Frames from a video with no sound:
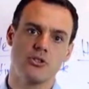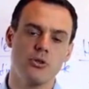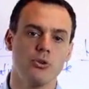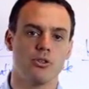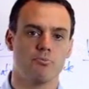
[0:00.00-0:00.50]

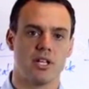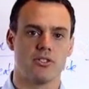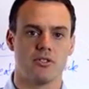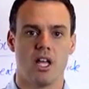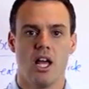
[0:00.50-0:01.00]
to those
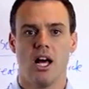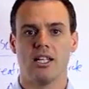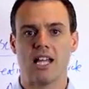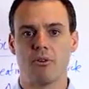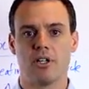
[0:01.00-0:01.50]
muscles,
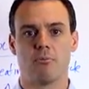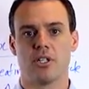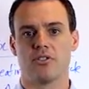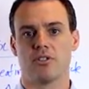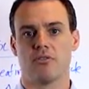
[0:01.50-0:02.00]
allowing our
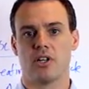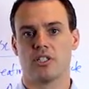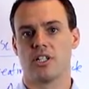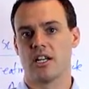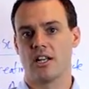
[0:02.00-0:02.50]
muscles to
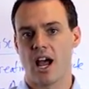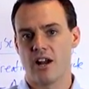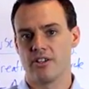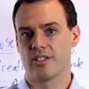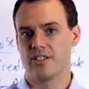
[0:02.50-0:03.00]
function at
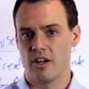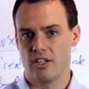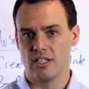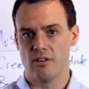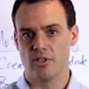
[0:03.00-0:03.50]
higher
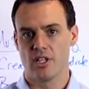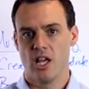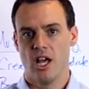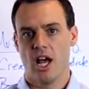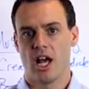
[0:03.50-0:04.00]
dexterity levels,
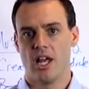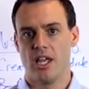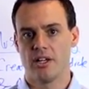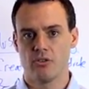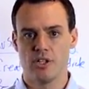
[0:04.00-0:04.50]

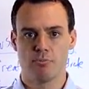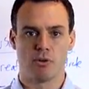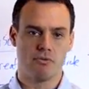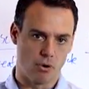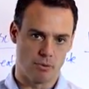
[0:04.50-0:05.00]
increase
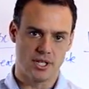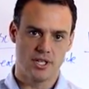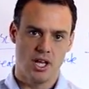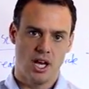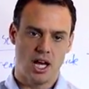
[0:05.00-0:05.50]

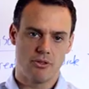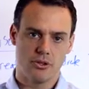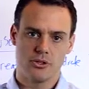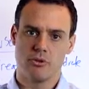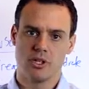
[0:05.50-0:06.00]
performance.
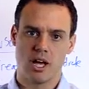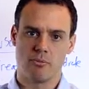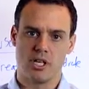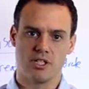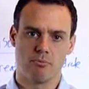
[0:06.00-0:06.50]
Those two in
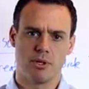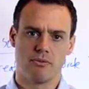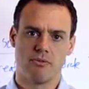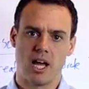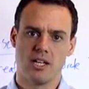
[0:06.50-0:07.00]
combination
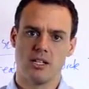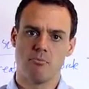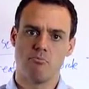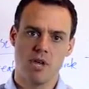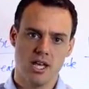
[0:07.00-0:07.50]
provide an
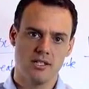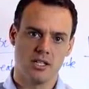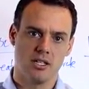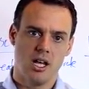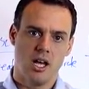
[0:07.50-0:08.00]
amazing